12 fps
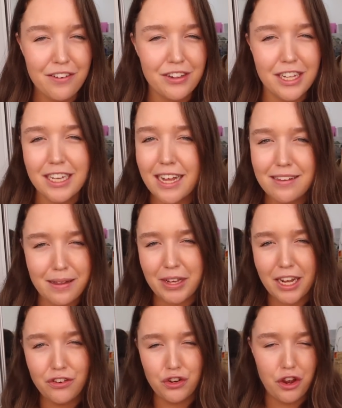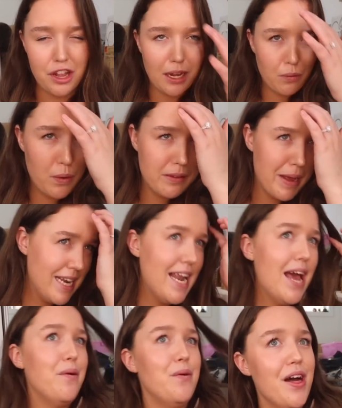I feel like that's something I should know, like what's my
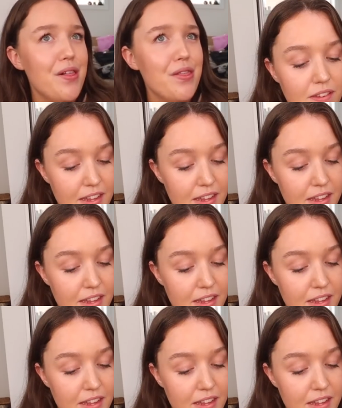net worth?